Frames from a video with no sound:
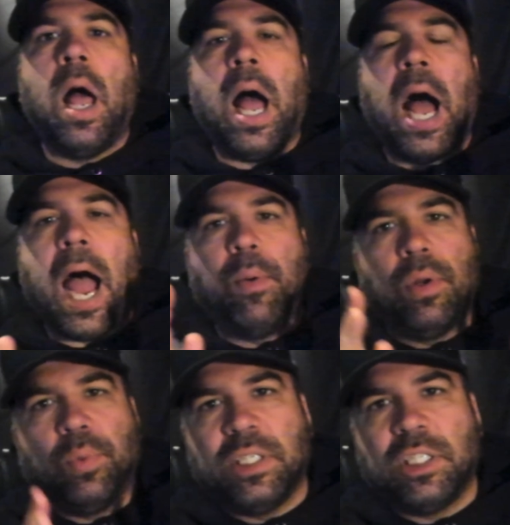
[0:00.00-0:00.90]
I would
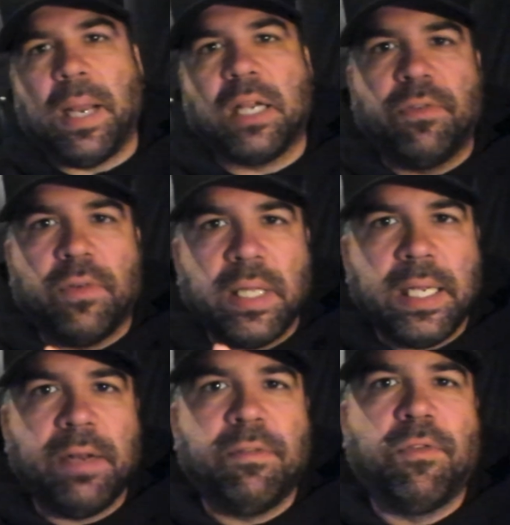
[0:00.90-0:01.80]
respectfully
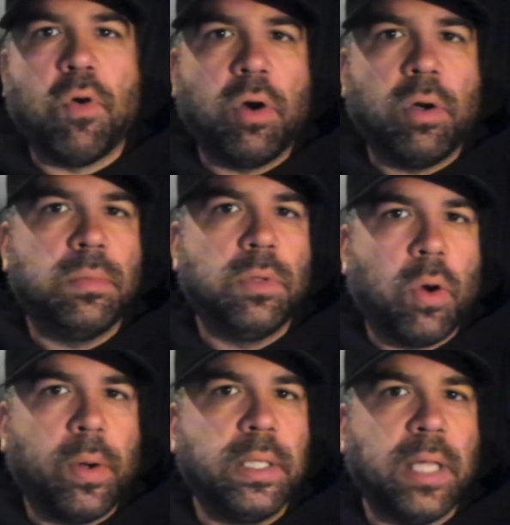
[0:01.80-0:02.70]
inform
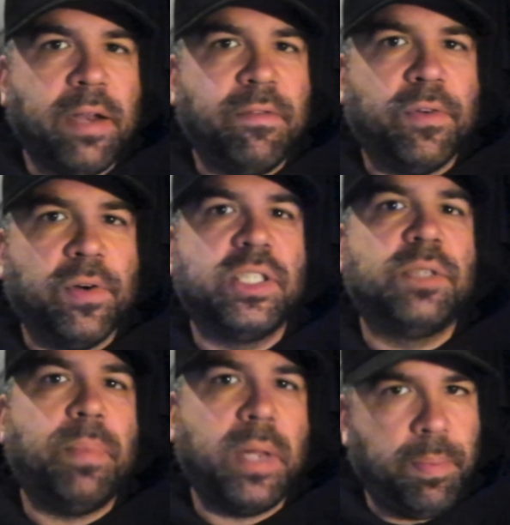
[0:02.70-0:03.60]
Lori Lightfoot's
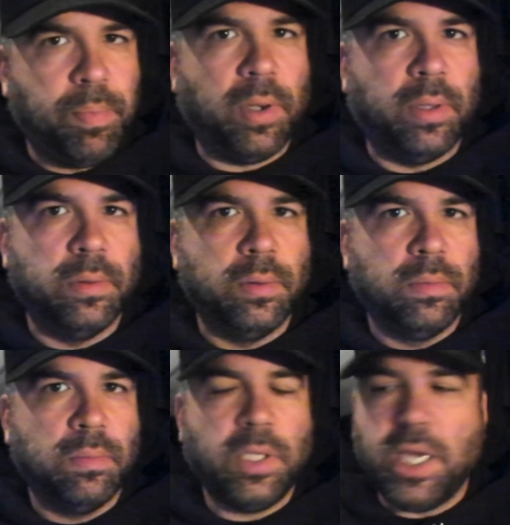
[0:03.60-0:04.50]
people.
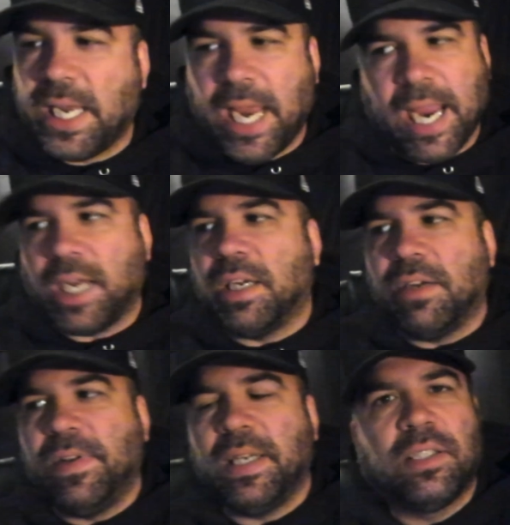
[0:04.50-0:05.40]
You can't
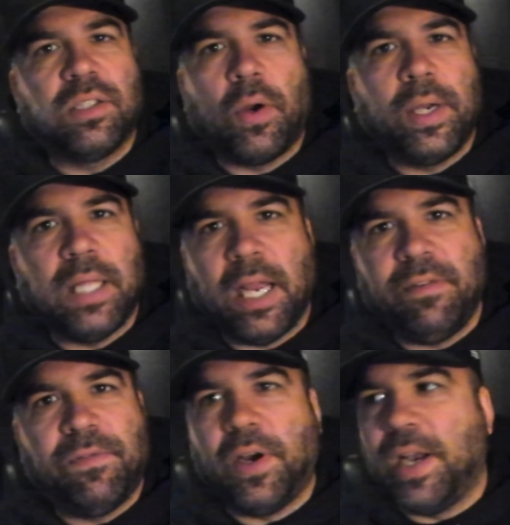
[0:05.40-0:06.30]
convince Lori
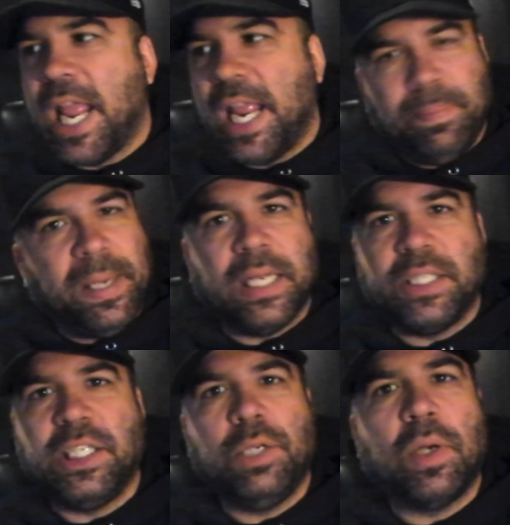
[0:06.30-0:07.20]
Lightfoot because
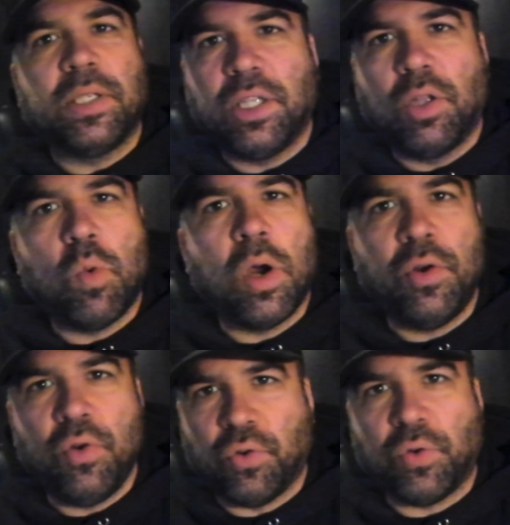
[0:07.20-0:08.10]
she wasn't the one
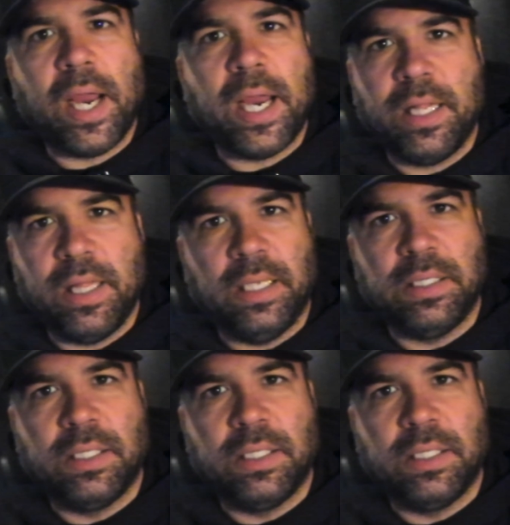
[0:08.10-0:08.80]
who created this.